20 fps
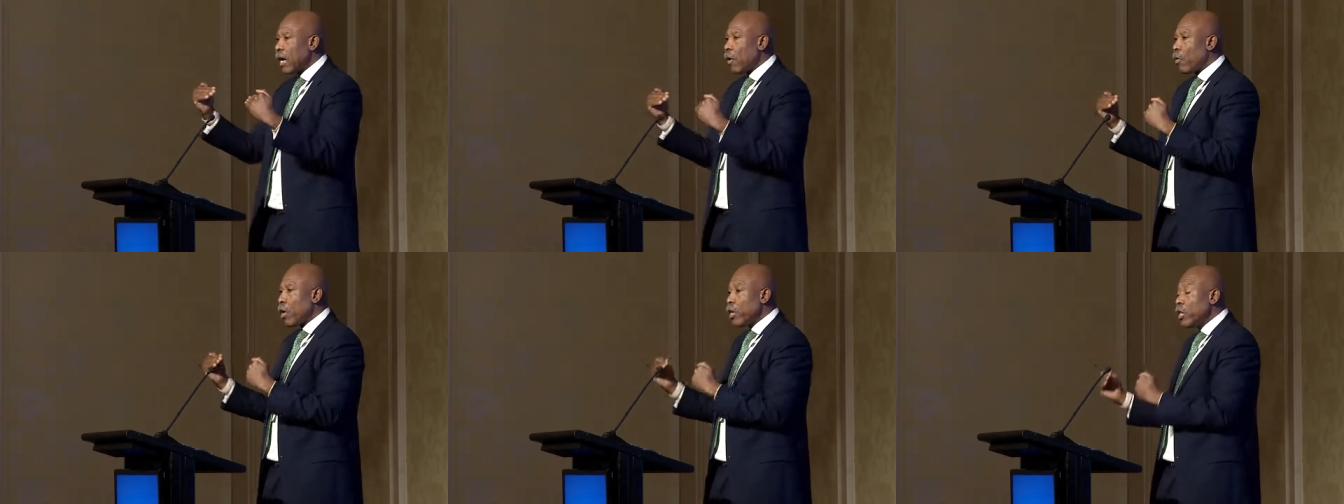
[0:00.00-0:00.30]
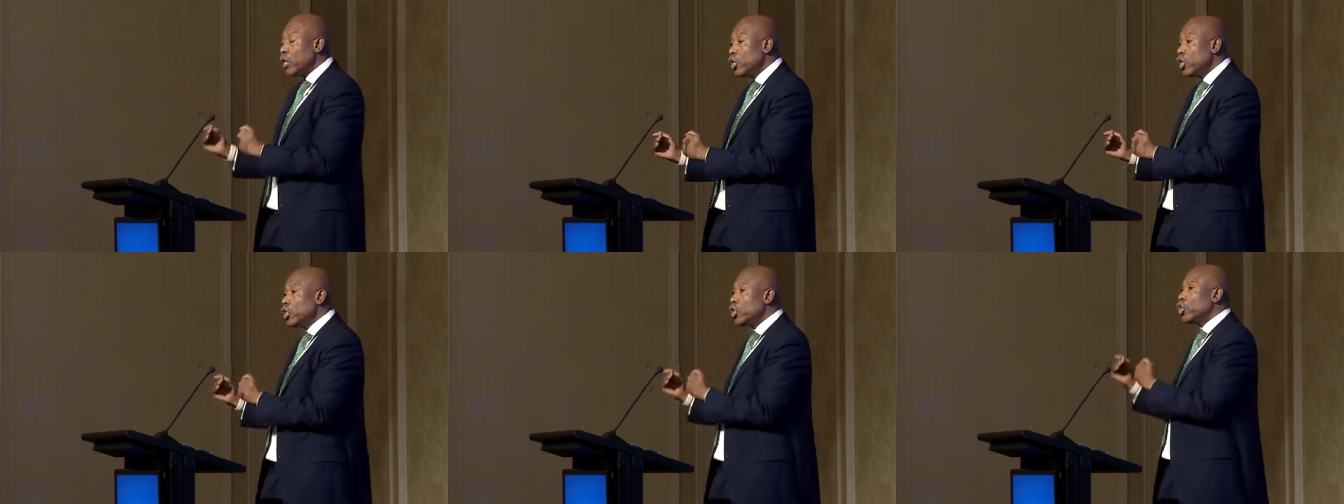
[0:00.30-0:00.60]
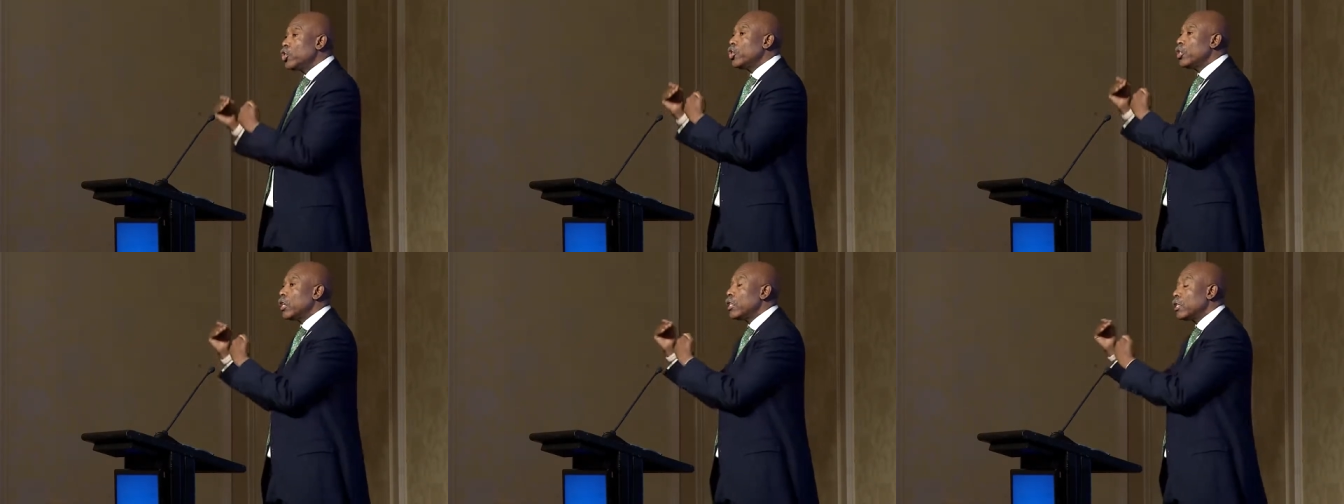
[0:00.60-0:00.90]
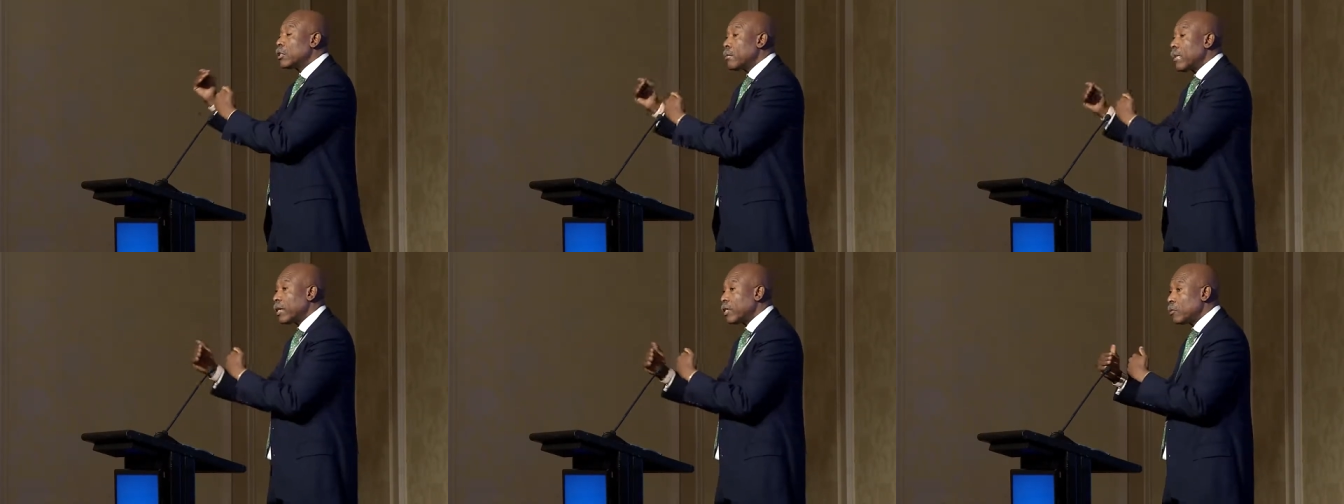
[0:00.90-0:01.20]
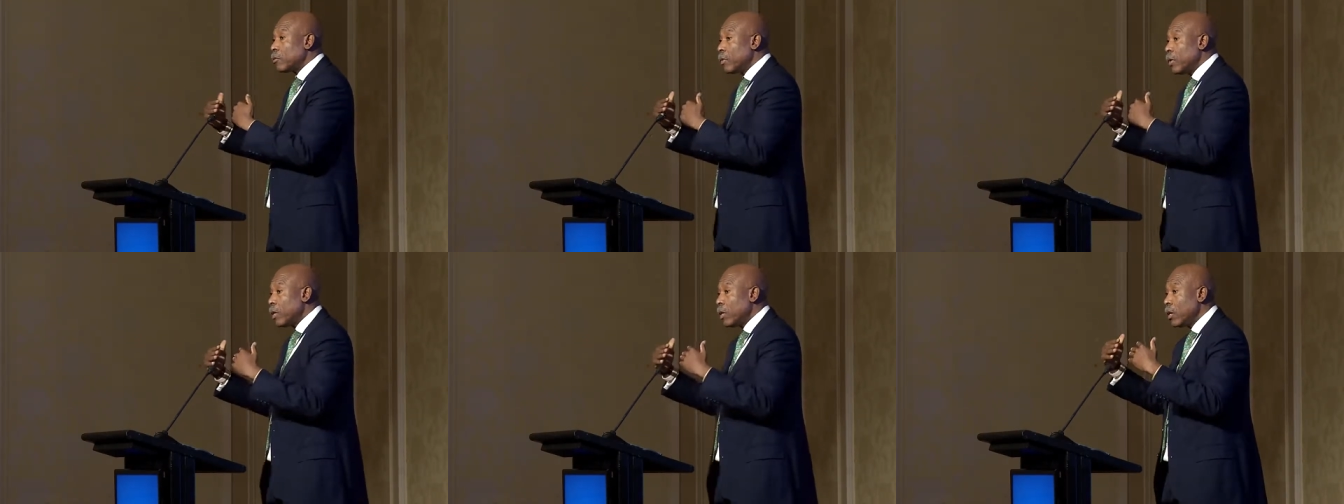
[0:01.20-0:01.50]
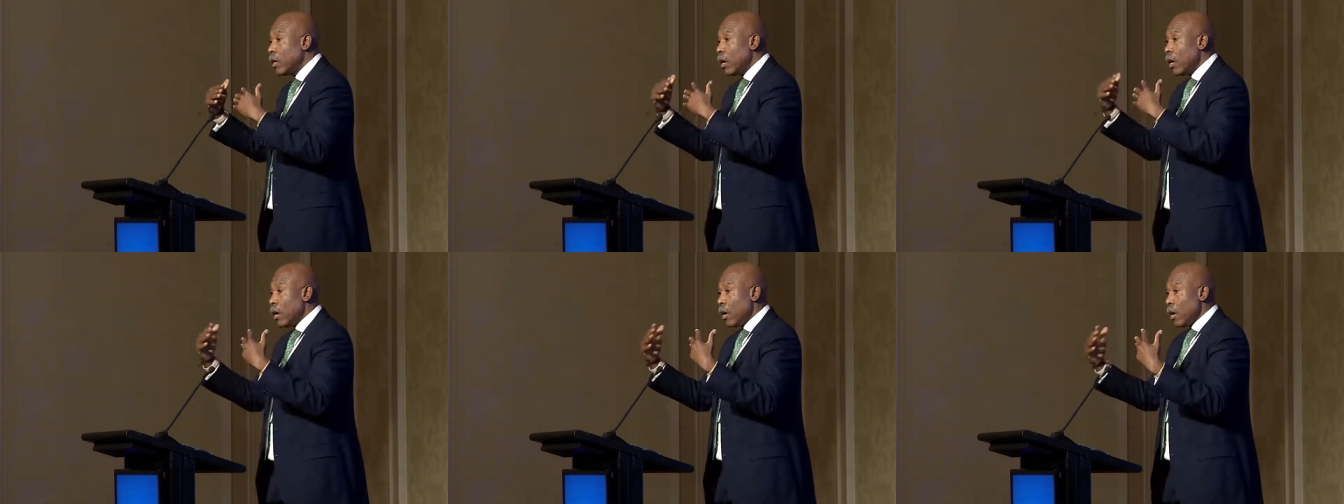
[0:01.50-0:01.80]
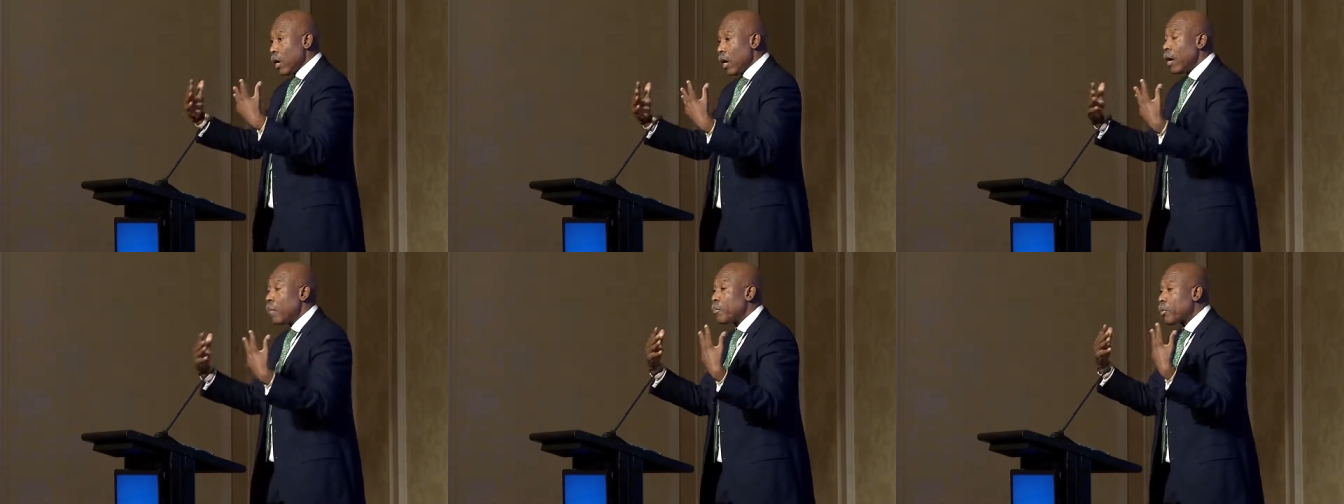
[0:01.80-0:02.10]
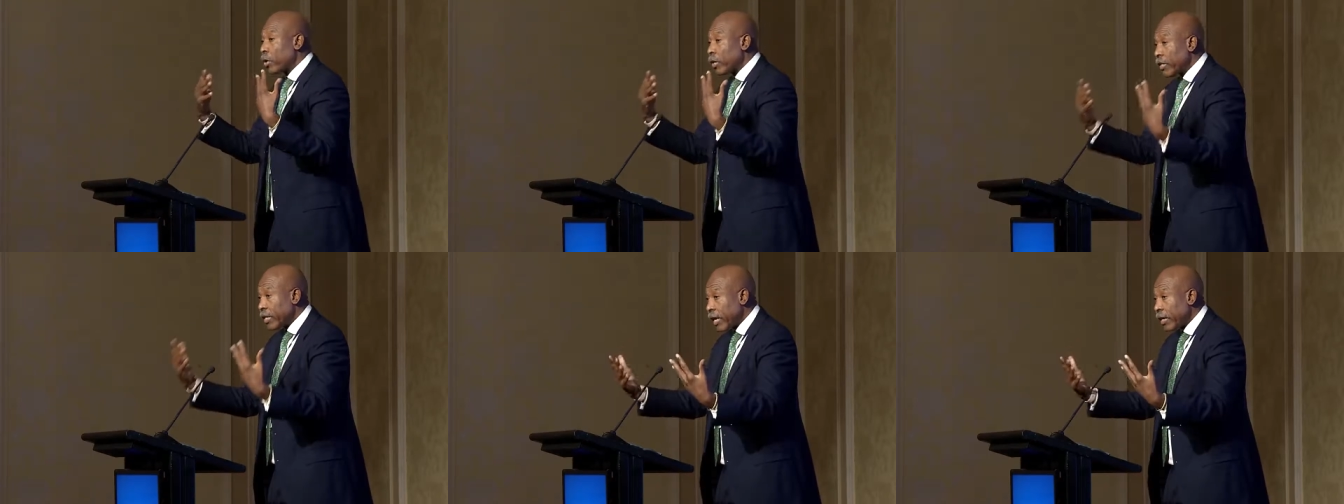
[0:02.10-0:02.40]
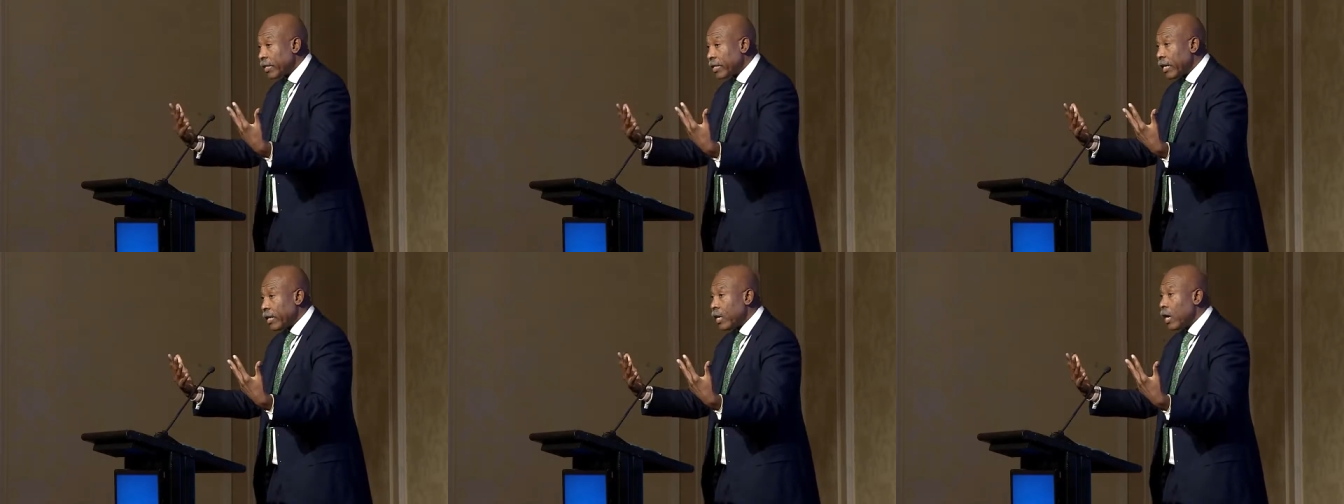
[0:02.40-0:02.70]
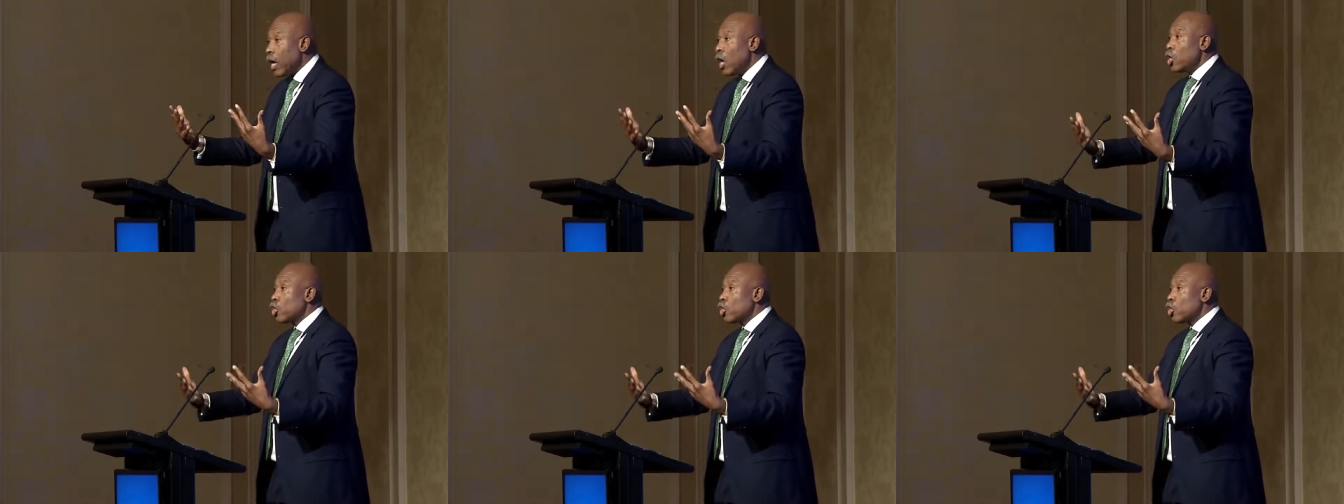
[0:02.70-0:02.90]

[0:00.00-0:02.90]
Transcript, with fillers: our institutions must be uh, protected.